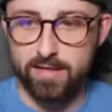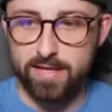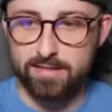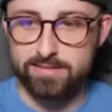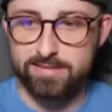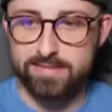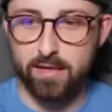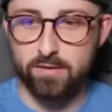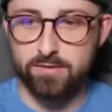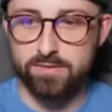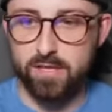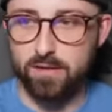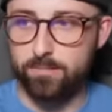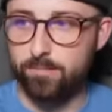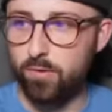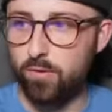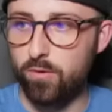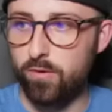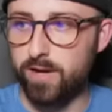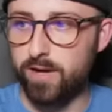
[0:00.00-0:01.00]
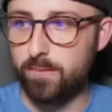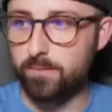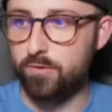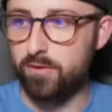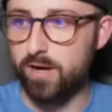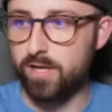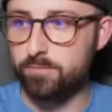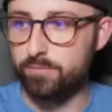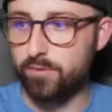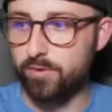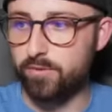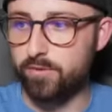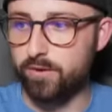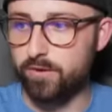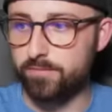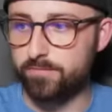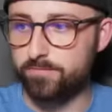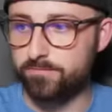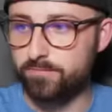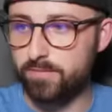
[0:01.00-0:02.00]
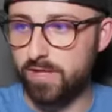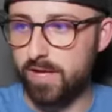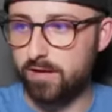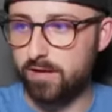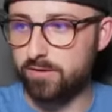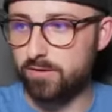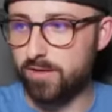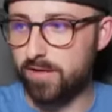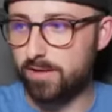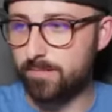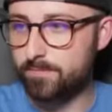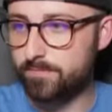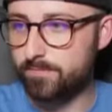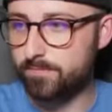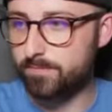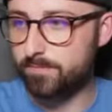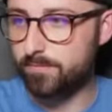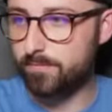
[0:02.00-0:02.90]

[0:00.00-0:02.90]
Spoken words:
Cancelo to Laporte and upgrade Bruno. Yeah, could do that.